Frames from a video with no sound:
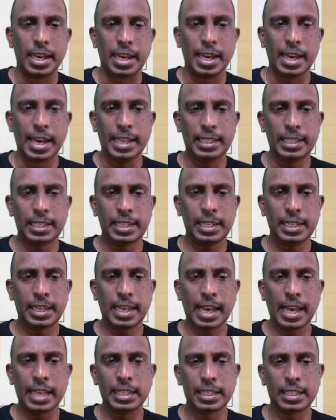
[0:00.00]
Acetic
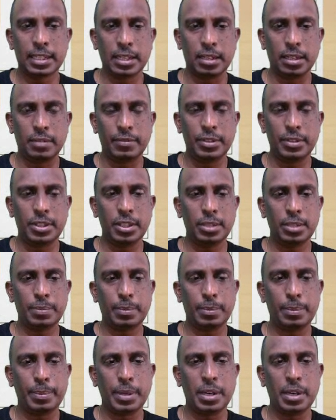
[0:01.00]
acid, which is
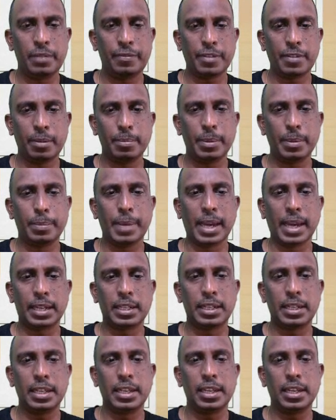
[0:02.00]
prepared from a
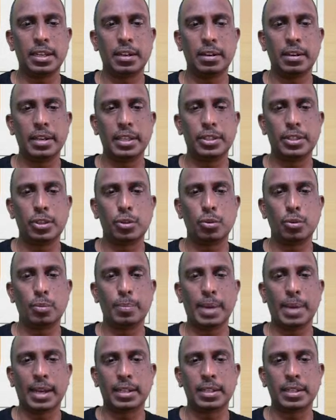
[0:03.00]
bacteria,
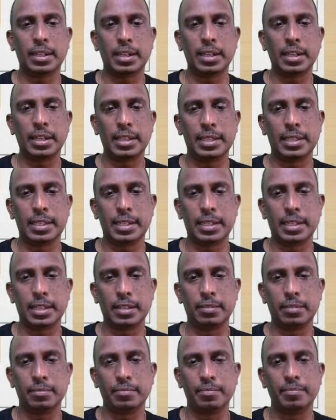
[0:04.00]
Acetobacter aceti,
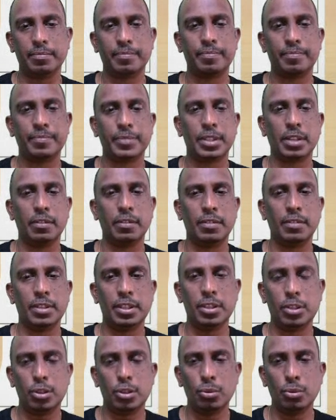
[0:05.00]
which
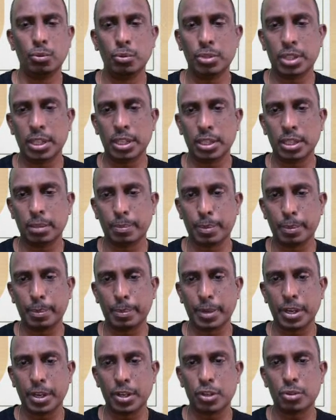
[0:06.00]
is used in the
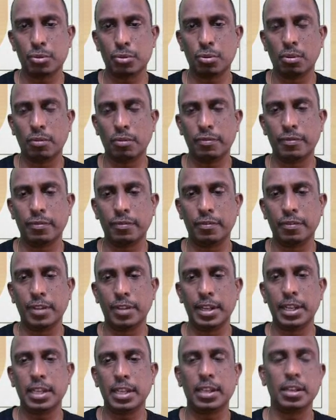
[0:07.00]
preparation of
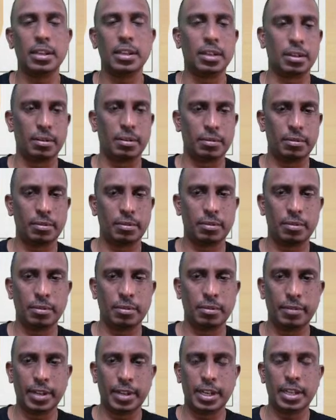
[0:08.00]
vinegar.
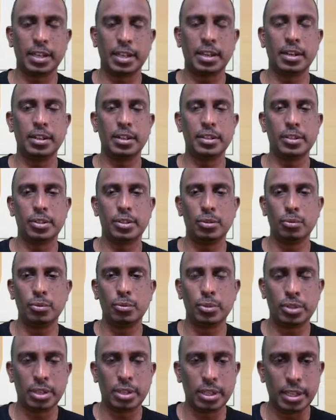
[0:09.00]
Vinegar is
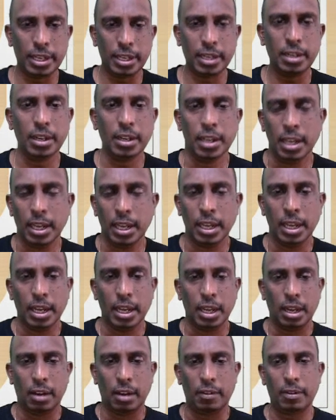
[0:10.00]
used in
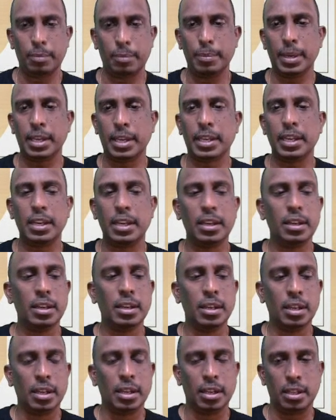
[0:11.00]
our making
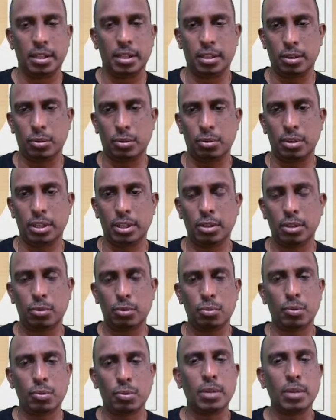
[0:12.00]
in the
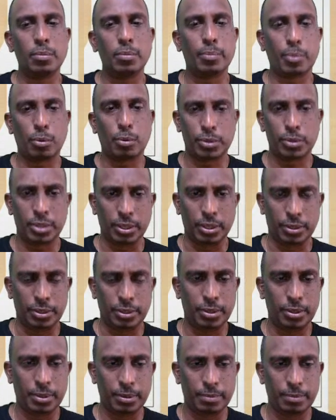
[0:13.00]
cooking
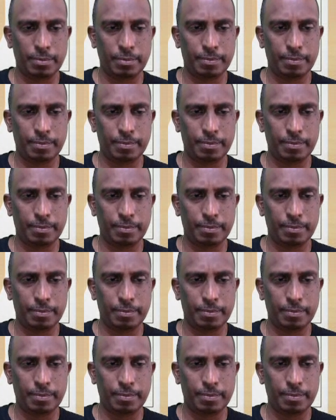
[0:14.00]
process.